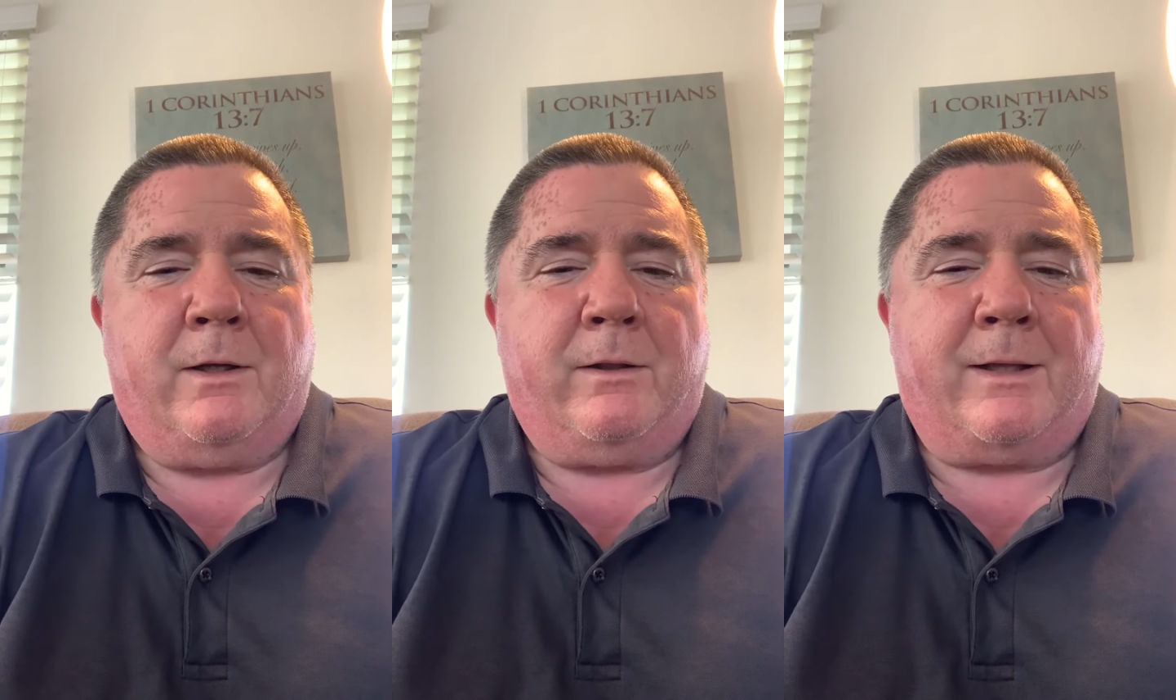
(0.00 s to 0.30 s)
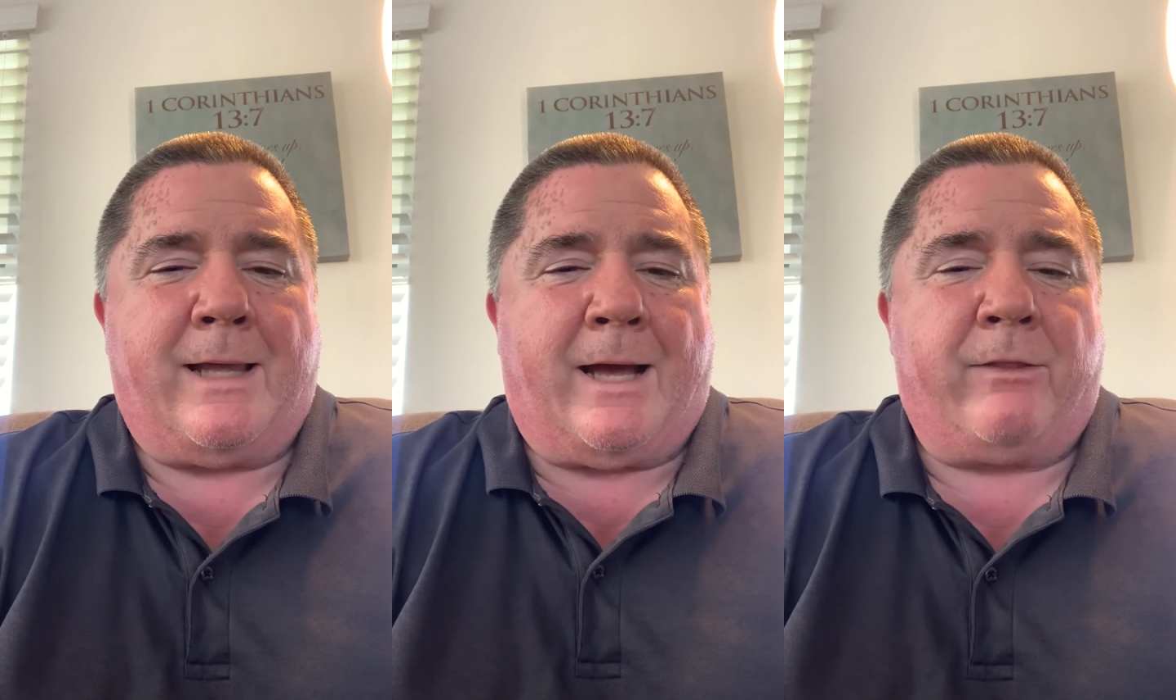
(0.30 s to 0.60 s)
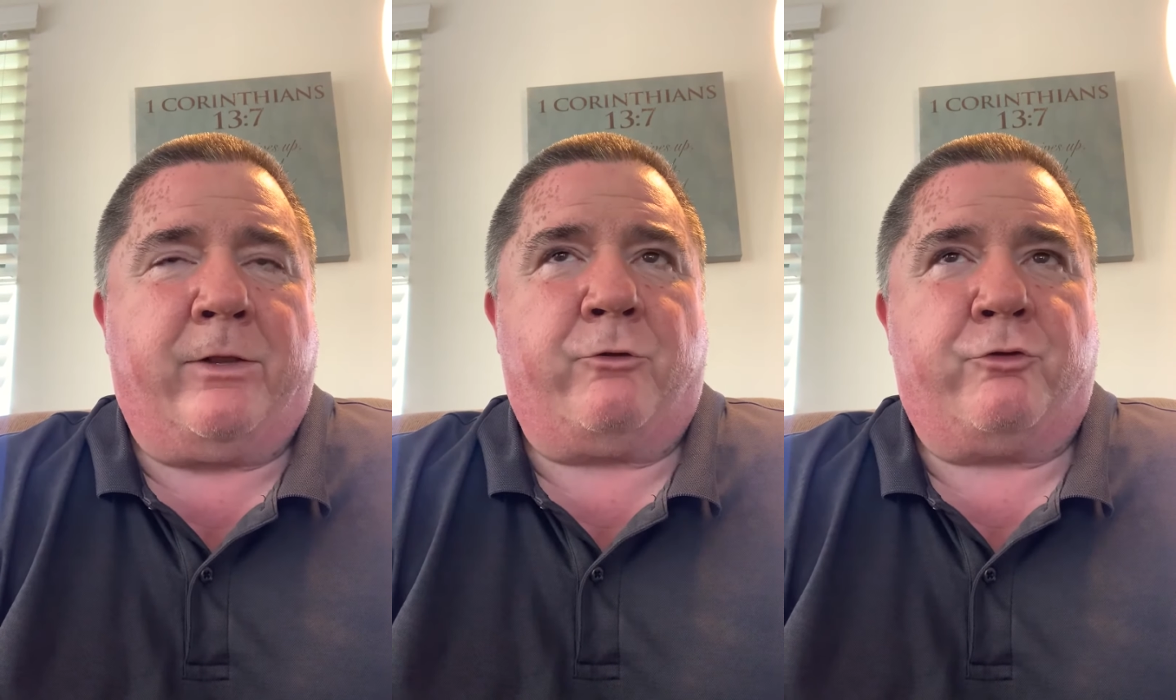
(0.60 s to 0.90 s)
the
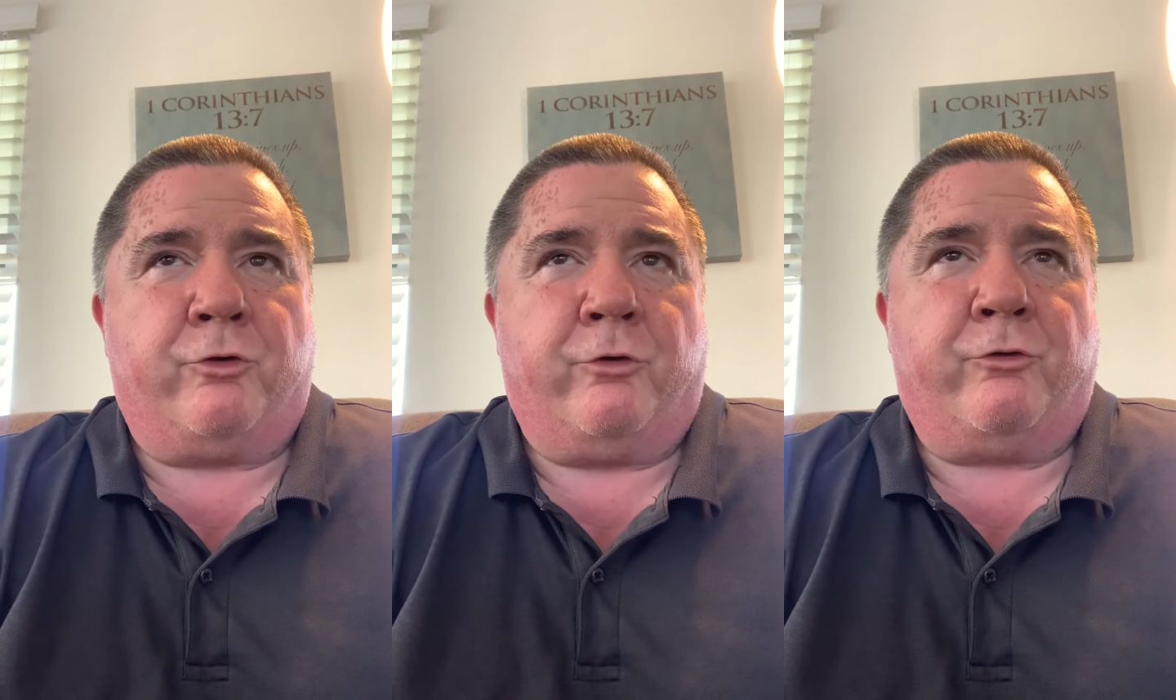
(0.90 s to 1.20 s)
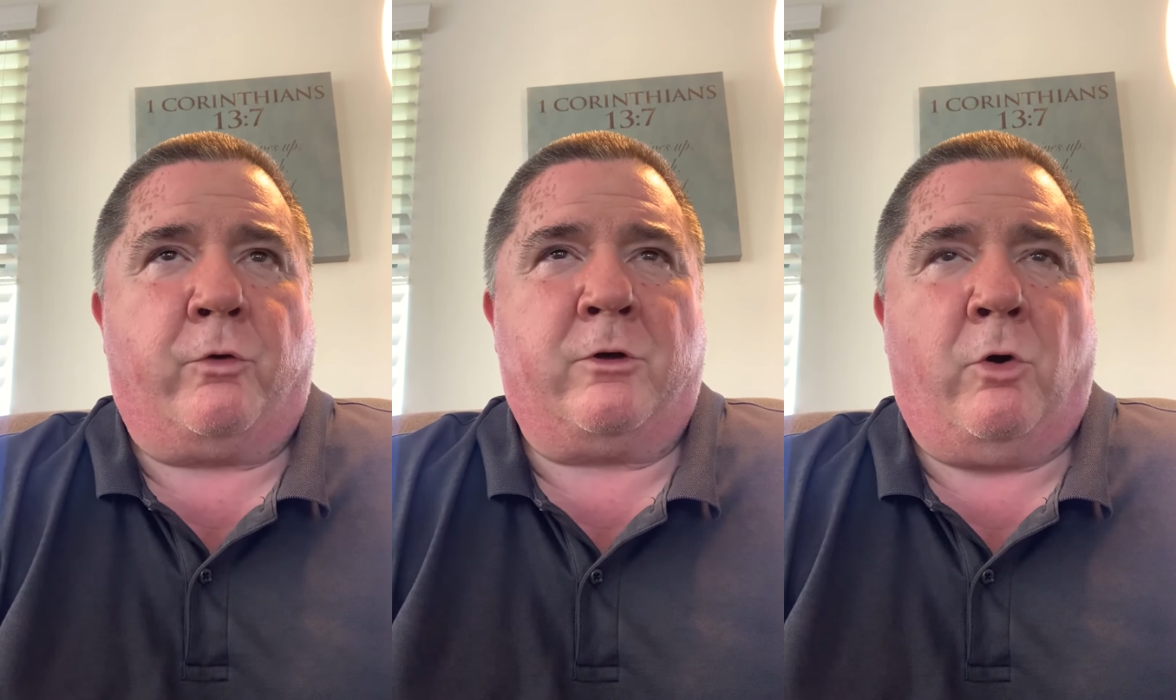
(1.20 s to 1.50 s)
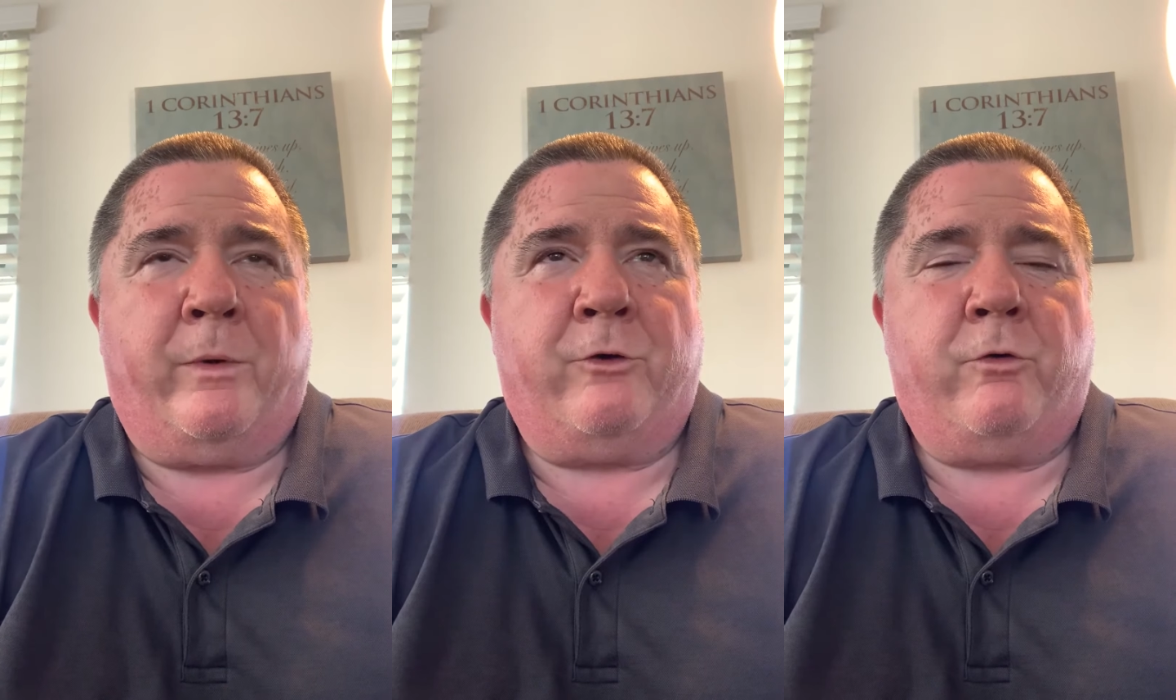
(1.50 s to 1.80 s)
Catholic Church or
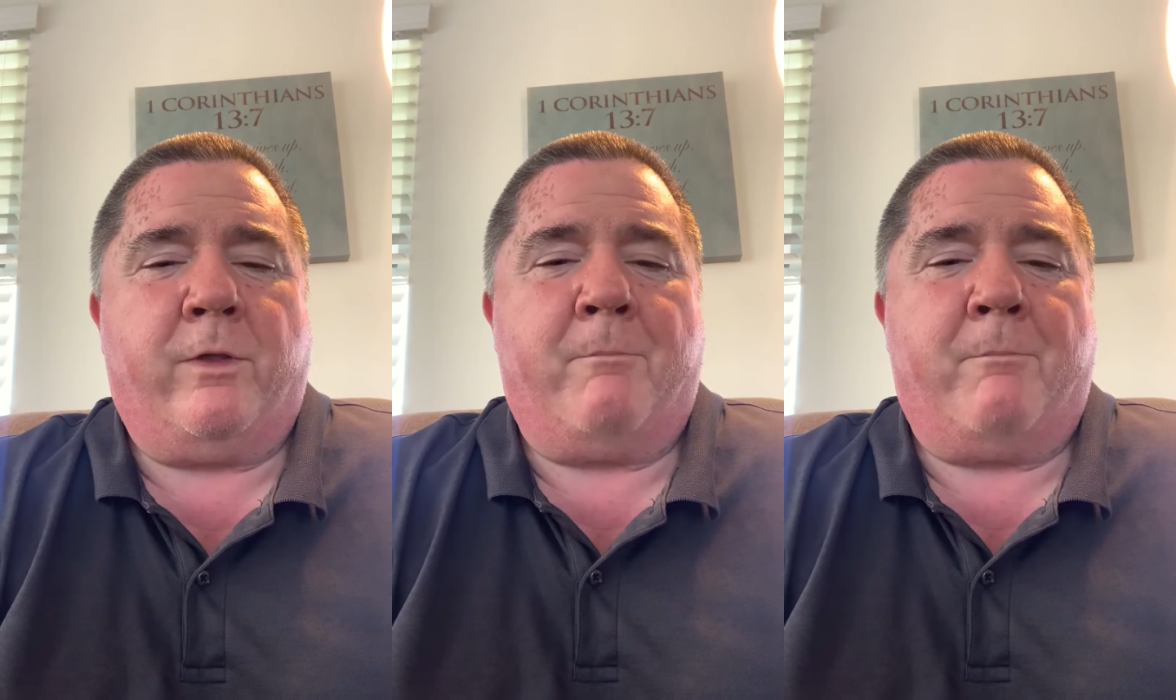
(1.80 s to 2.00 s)
going to the